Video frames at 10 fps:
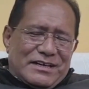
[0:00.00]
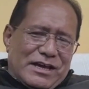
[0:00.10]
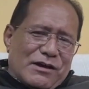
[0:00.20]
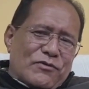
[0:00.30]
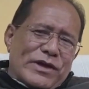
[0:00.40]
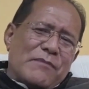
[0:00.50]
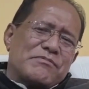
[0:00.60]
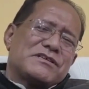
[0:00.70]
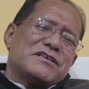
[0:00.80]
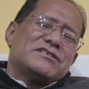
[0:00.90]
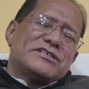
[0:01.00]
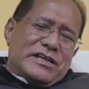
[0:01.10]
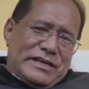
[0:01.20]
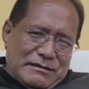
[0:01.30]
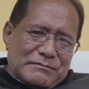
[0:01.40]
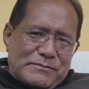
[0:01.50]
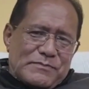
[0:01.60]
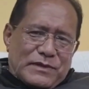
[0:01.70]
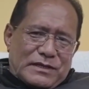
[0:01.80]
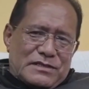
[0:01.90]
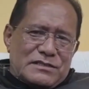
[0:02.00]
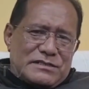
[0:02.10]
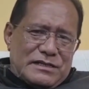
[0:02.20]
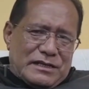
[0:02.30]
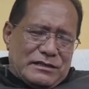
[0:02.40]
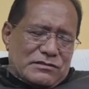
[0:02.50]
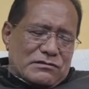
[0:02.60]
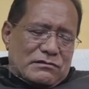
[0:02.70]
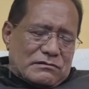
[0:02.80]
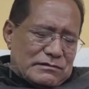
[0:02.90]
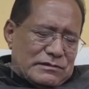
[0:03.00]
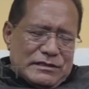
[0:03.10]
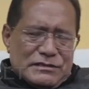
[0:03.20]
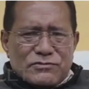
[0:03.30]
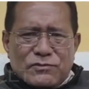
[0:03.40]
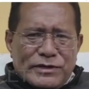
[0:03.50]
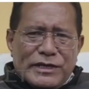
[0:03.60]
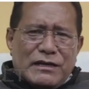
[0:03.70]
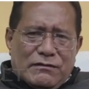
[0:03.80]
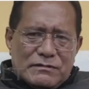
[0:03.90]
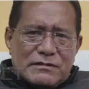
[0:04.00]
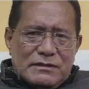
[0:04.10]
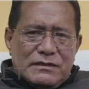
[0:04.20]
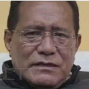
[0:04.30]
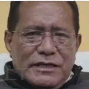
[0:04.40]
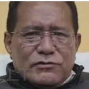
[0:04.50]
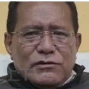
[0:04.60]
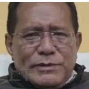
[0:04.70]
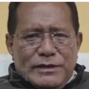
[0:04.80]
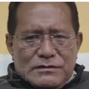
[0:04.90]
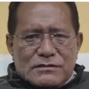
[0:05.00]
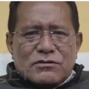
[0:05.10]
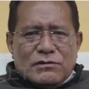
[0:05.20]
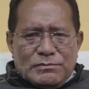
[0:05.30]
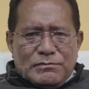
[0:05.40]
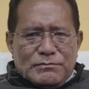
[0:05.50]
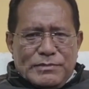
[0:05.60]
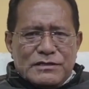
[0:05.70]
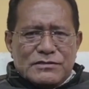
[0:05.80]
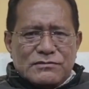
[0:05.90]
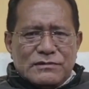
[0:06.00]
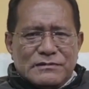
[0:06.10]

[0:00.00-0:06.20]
Yeah, we have seat-sharing, so that is working out. It will be resolved very soon.